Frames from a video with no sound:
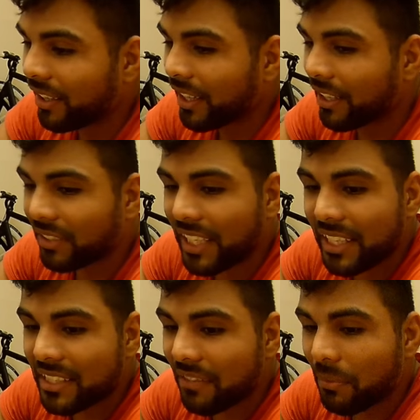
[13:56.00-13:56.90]
I don't think
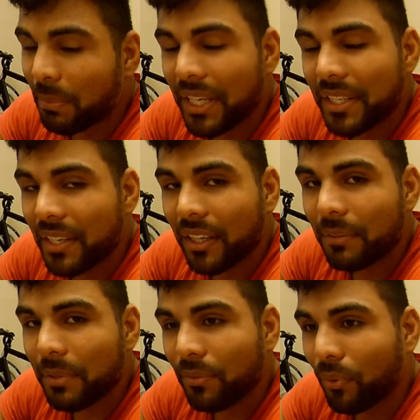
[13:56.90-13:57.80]
it's ever been
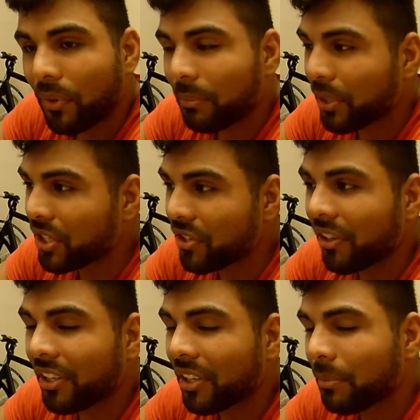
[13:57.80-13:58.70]
done before. I'm pretty sure
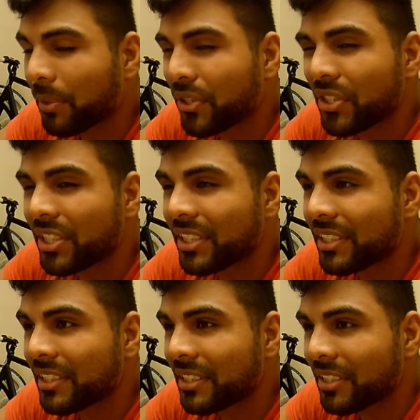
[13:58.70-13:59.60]
other computers
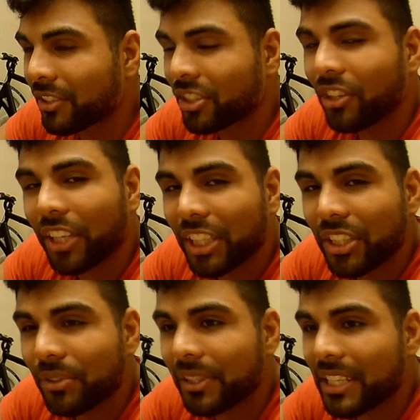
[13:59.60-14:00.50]
are starting to
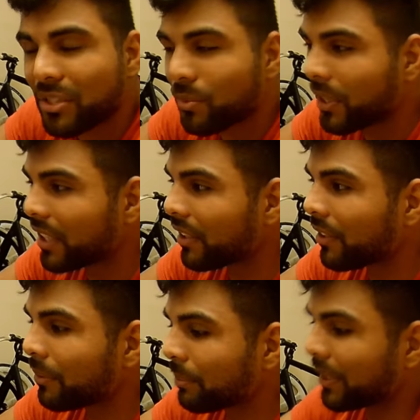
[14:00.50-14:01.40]
do it as
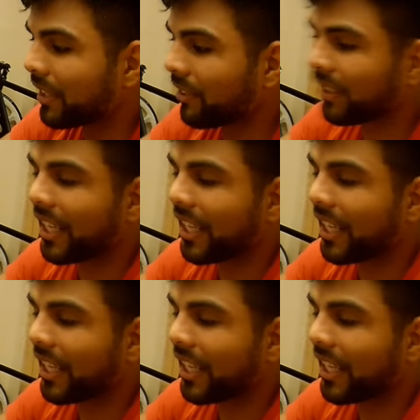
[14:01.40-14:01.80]
well, but on the